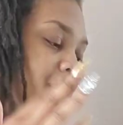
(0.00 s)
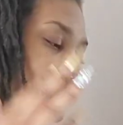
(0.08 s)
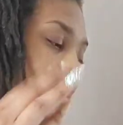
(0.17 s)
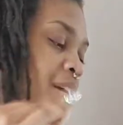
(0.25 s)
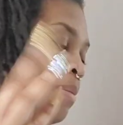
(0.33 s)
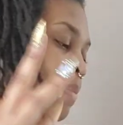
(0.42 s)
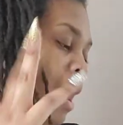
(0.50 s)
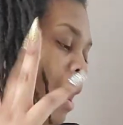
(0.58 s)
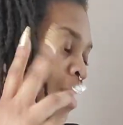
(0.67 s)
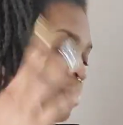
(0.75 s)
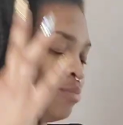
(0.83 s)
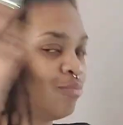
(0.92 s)
think
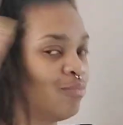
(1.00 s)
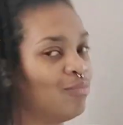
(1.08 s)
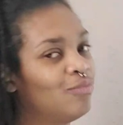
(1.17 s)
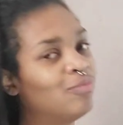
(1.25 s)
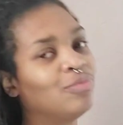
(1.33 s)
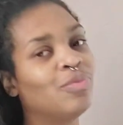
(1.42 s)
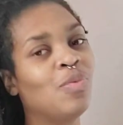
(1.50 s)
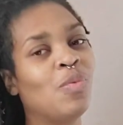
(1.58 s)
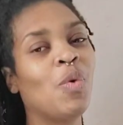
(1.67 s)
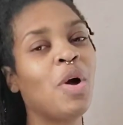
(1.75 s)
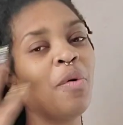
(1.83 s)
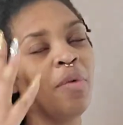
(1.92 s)
about
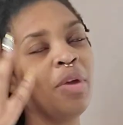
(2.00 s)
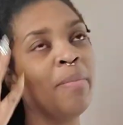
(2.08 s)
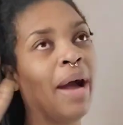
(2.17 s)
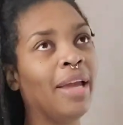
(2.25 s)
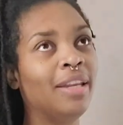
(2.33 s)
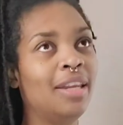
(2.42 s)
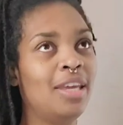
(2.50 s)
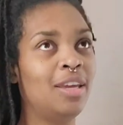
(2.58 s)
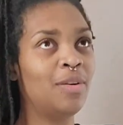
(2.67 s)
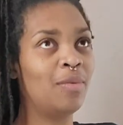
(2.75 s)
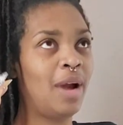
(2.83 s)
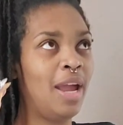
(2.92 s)
what we might
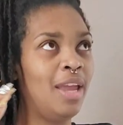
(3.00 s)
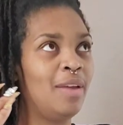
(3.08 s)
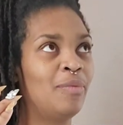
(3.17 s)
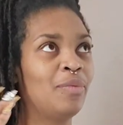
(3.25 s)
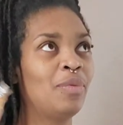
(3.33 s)
need, right?